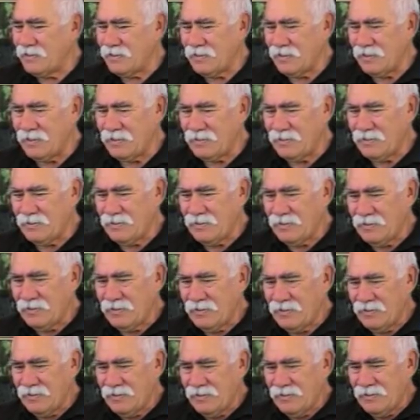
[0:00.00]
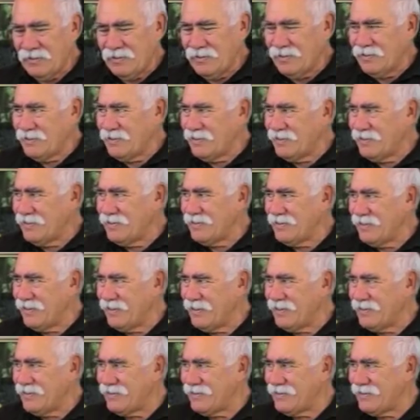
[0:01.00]

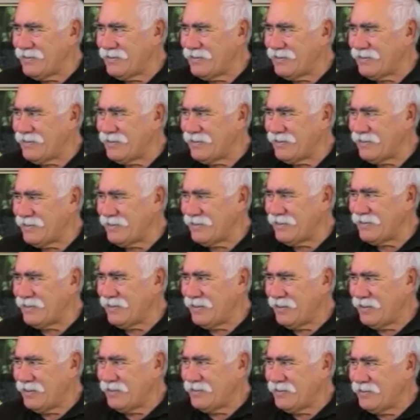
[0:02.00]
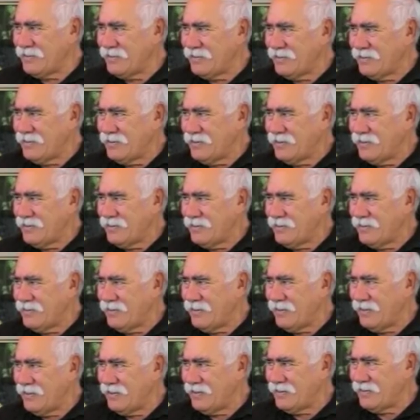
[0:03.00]

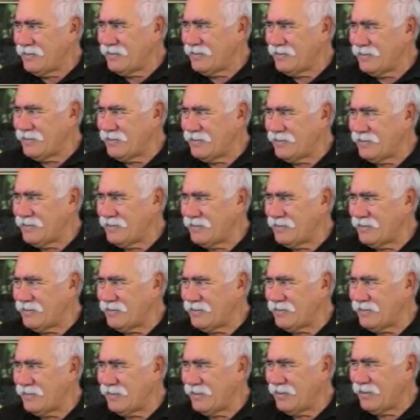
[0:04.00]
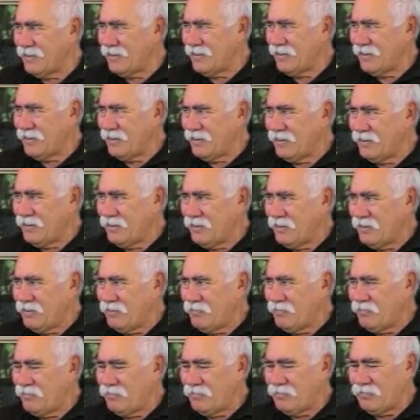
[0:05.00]

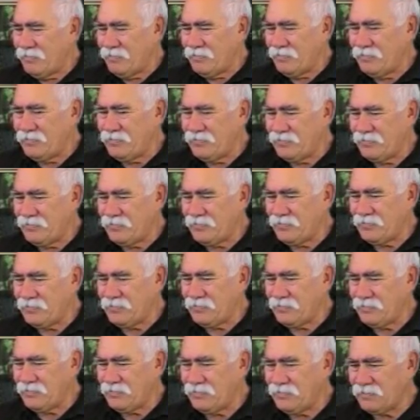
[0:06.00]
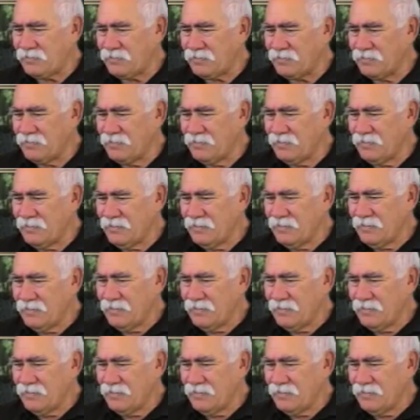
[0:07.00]
[no speech]